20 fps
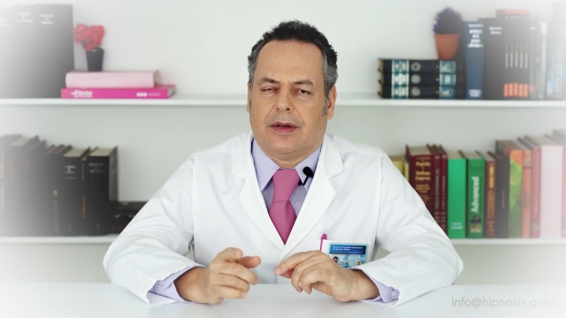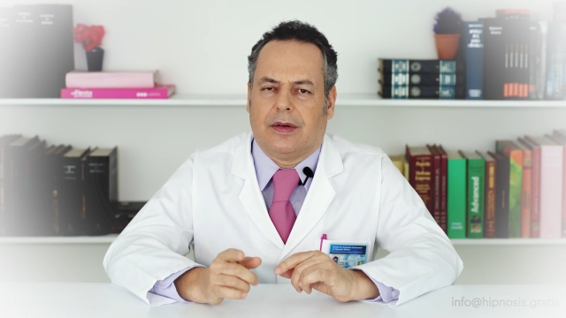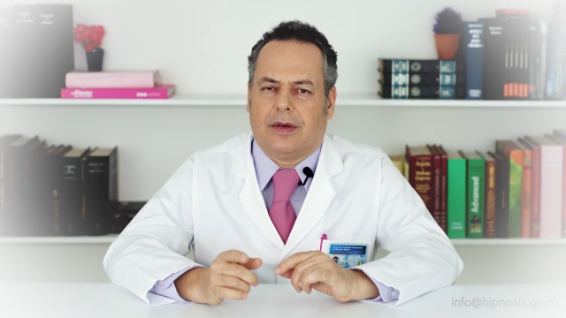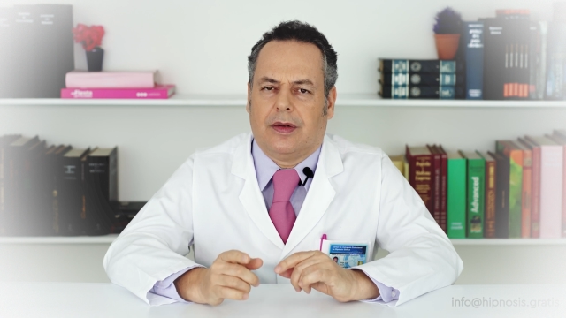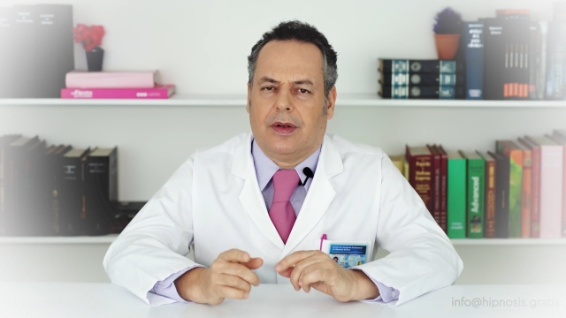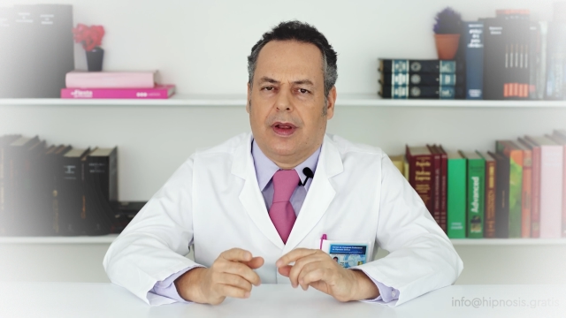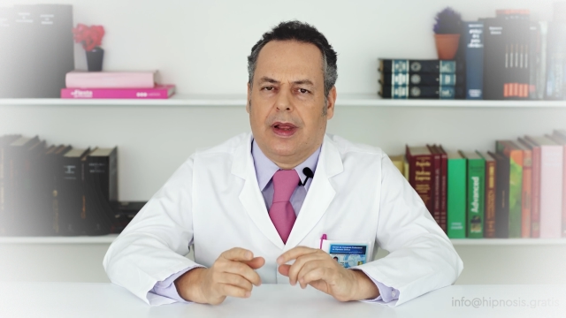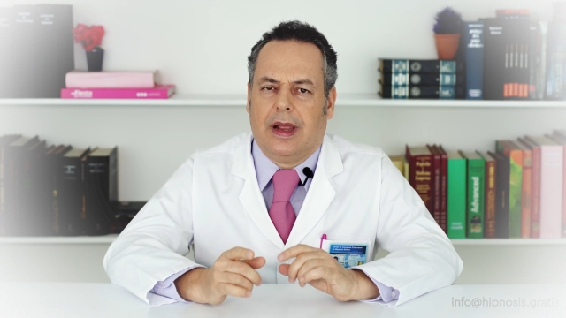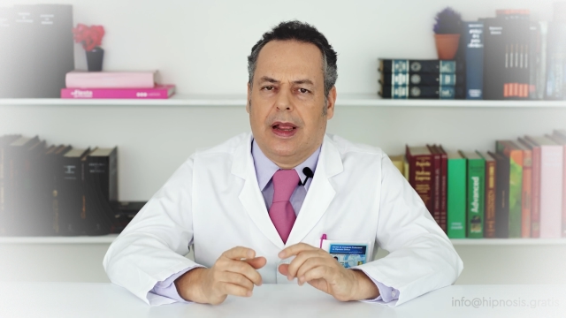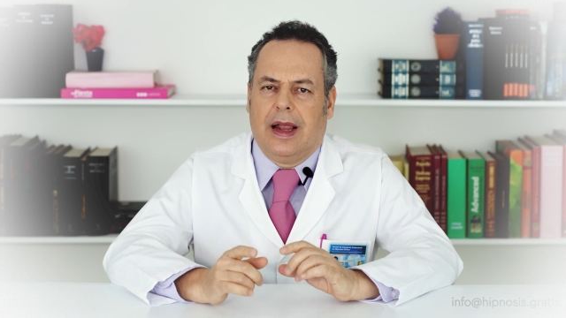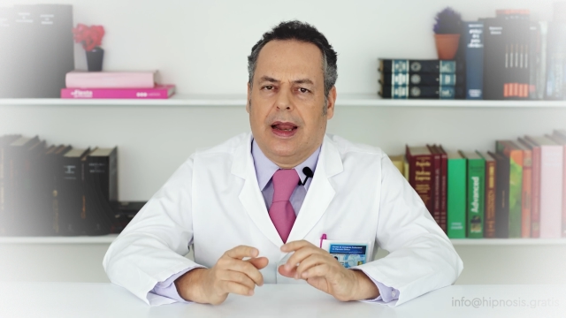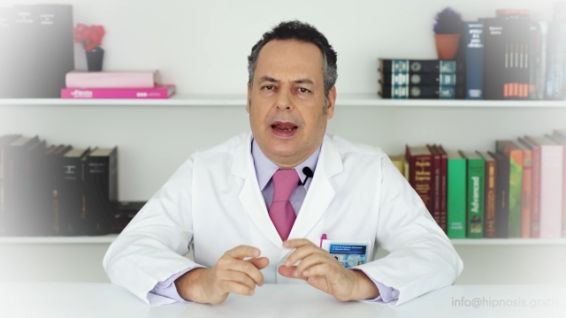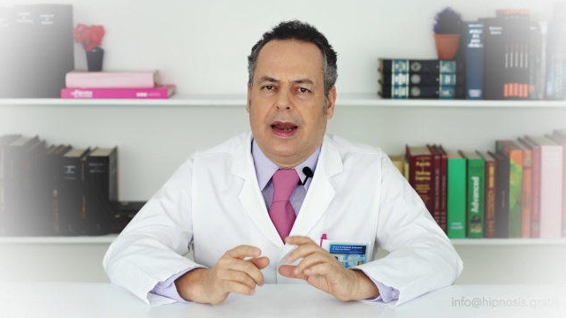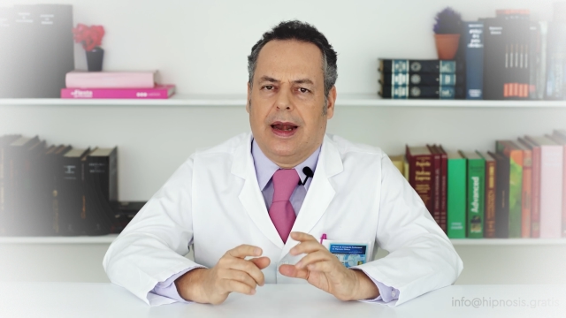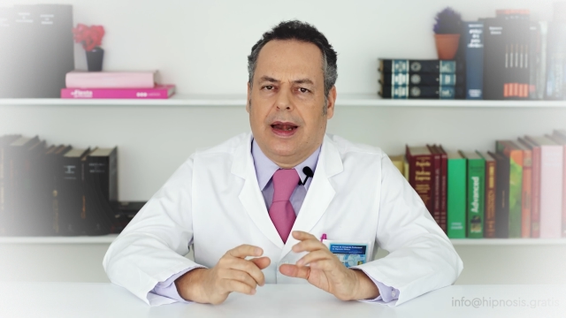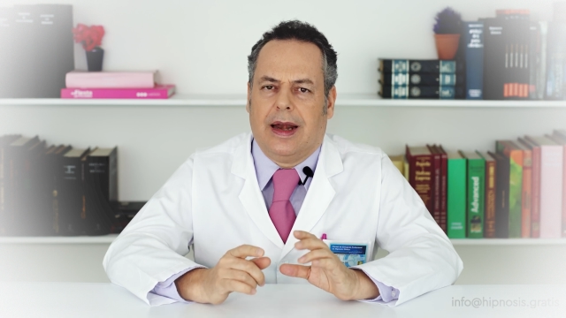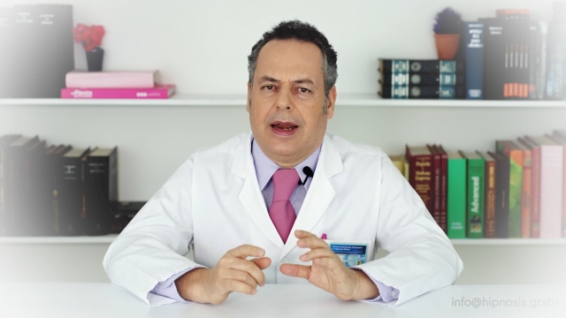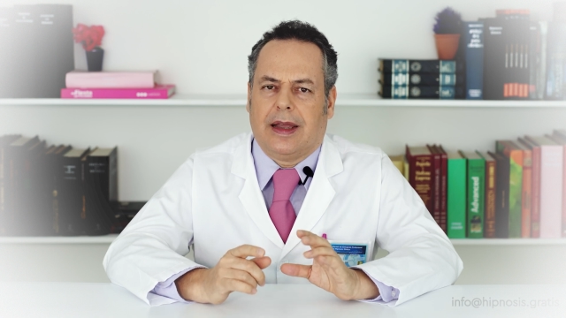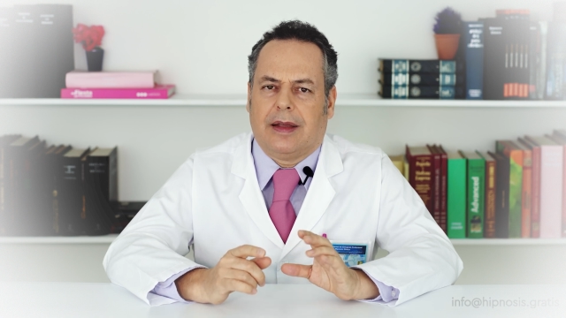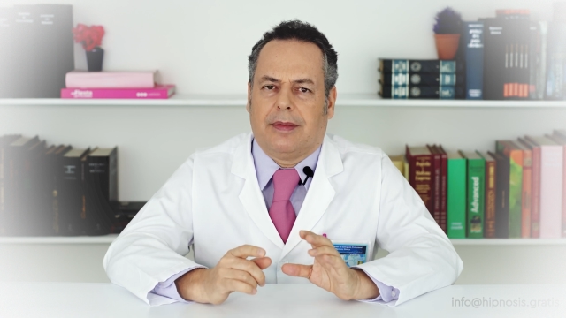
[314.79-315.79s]
and
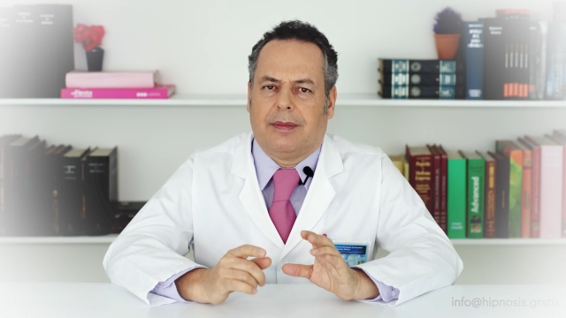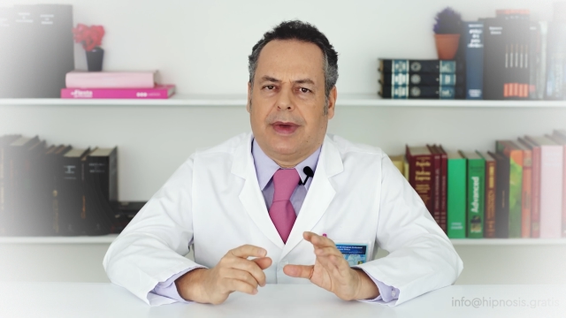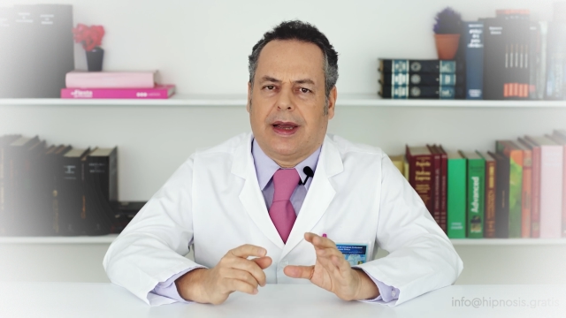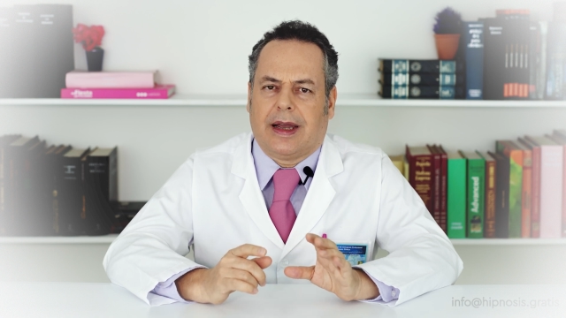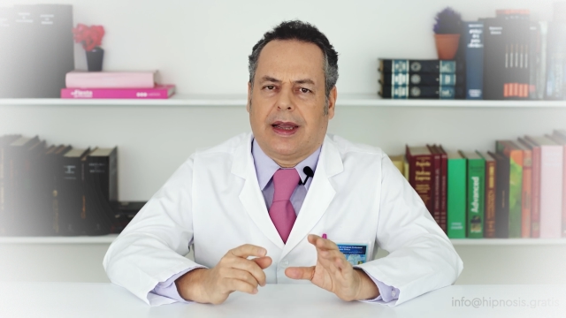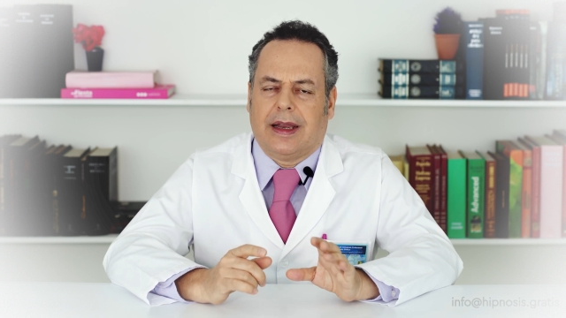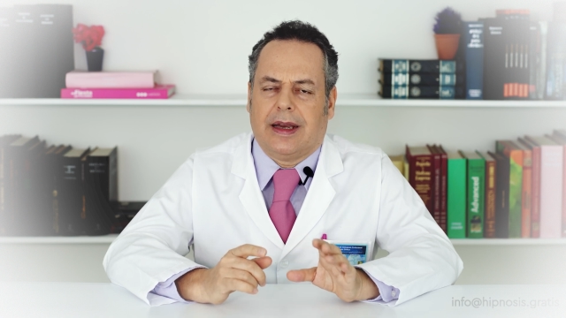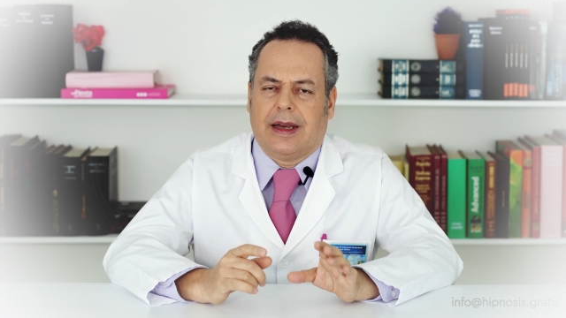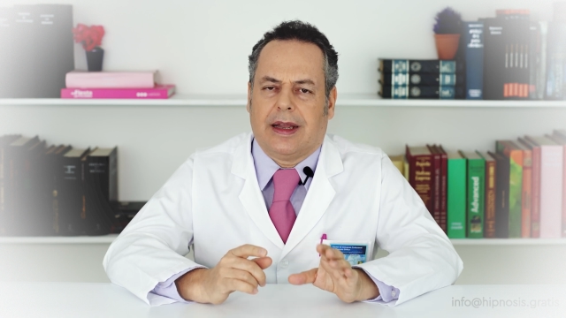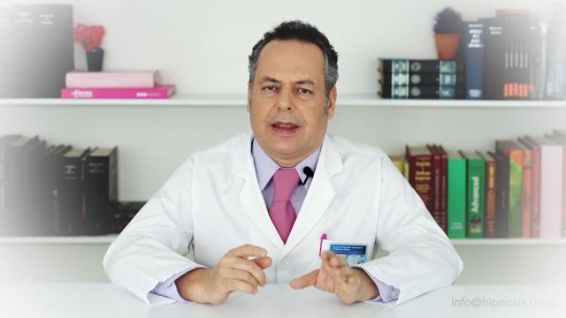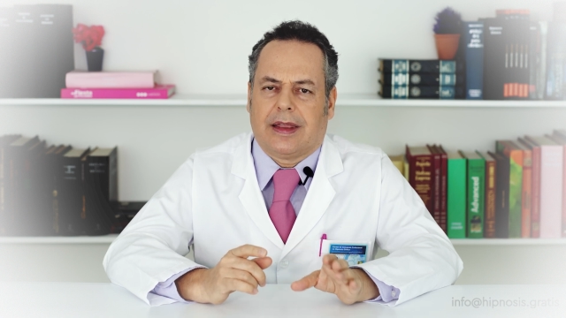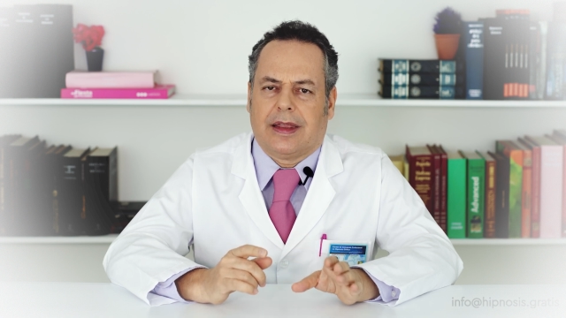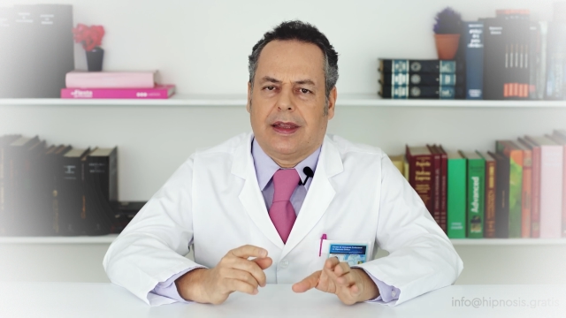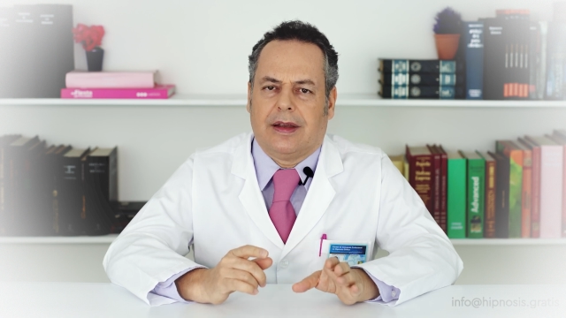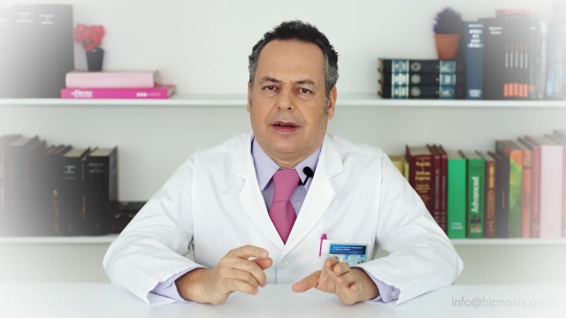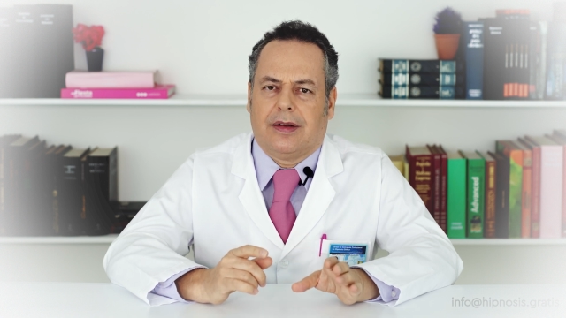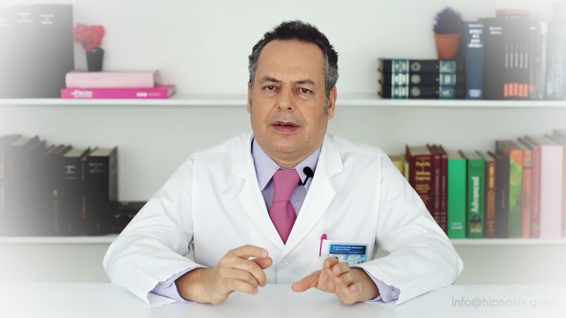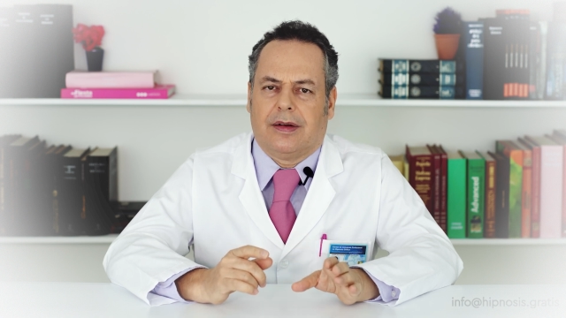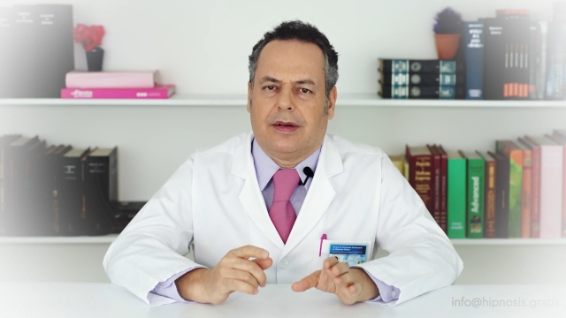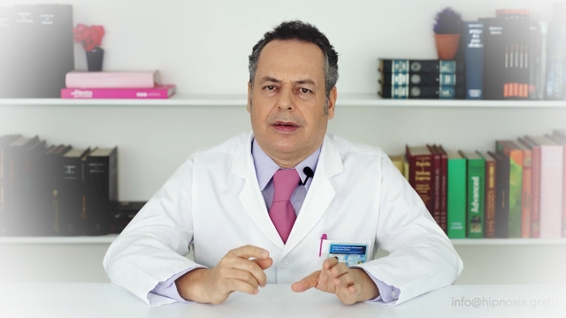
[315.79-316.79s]
mind you
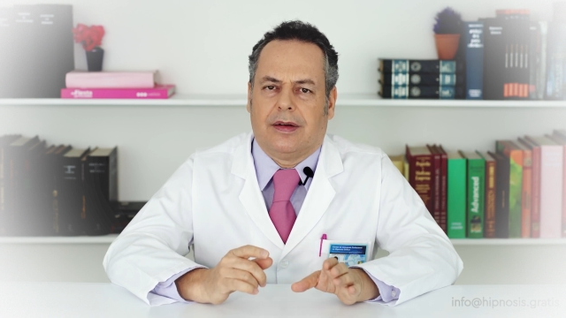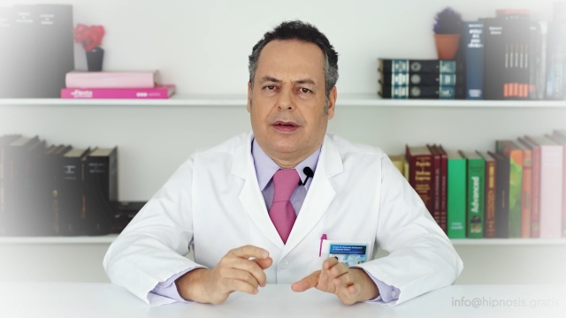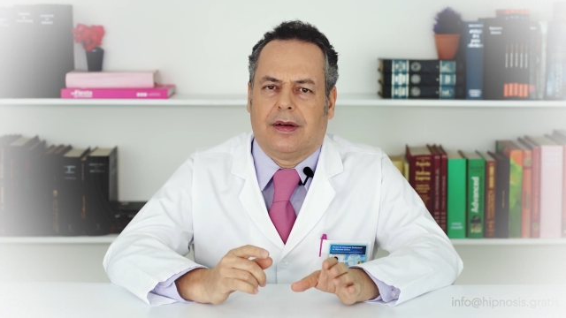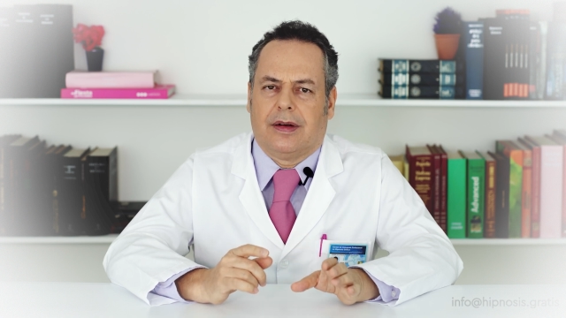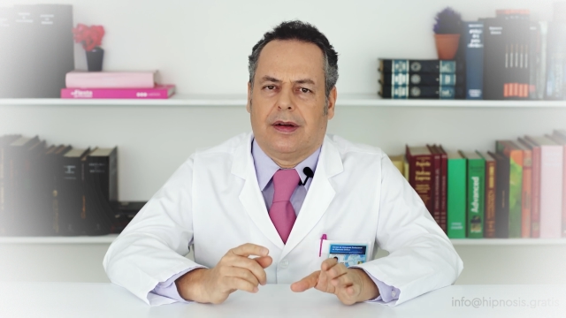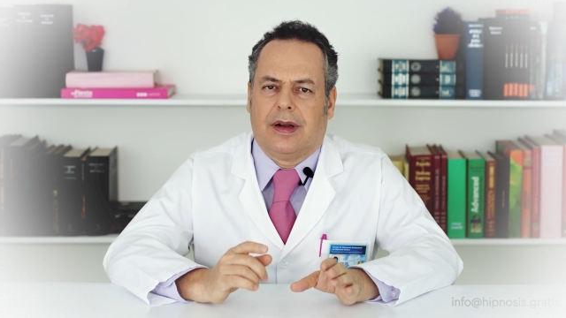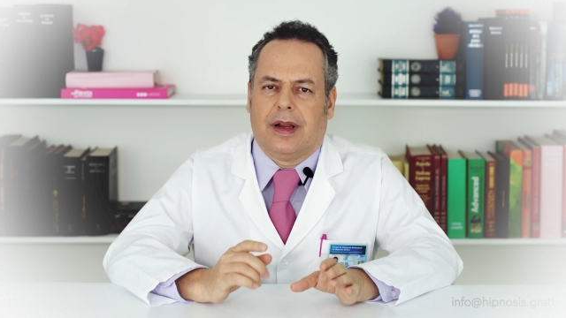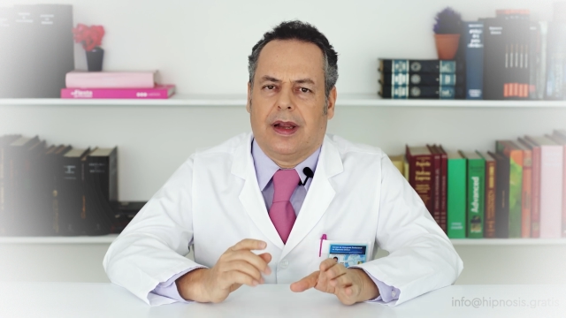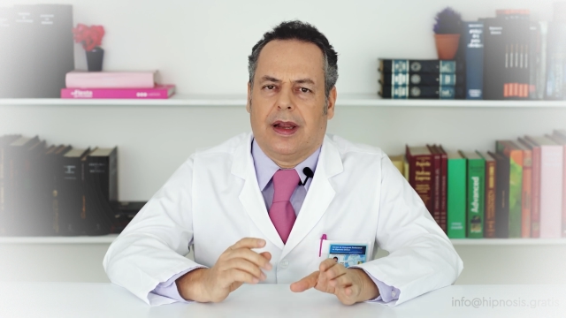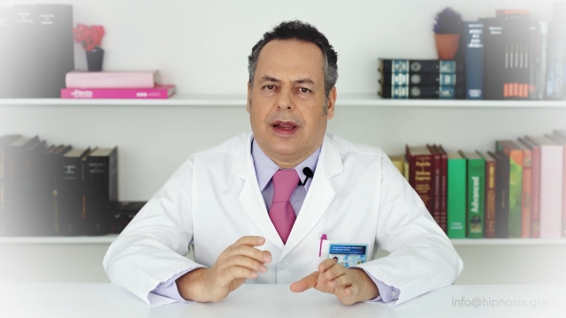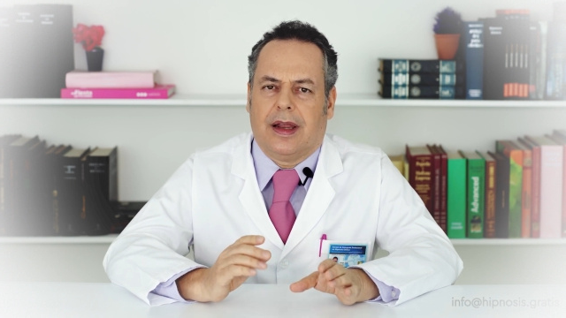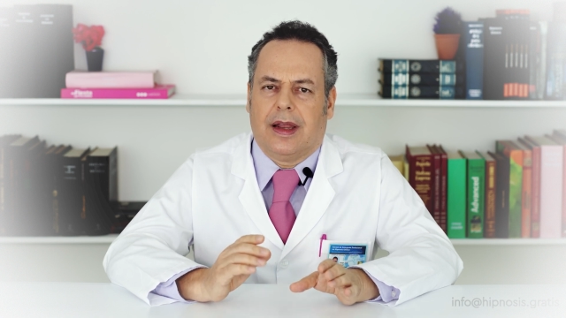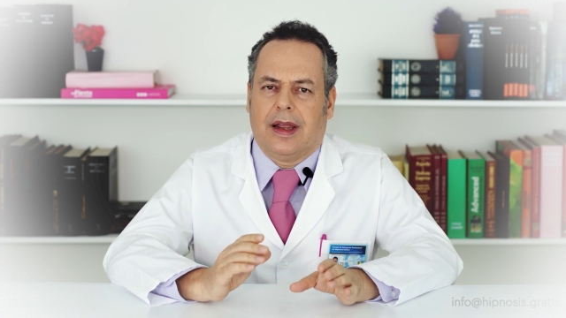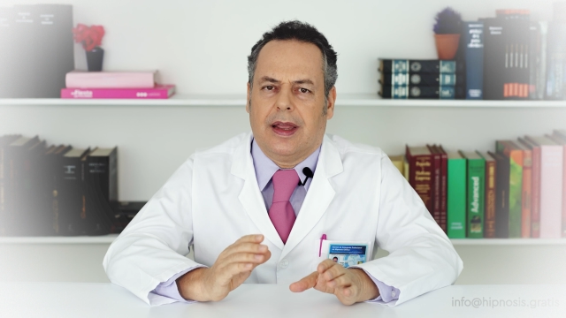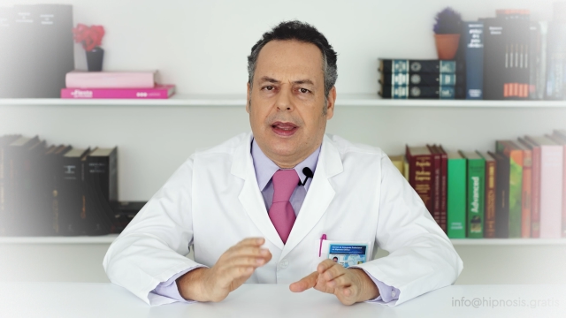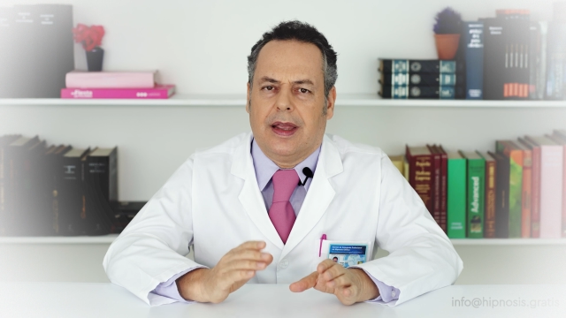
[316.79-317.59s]
will achieve it,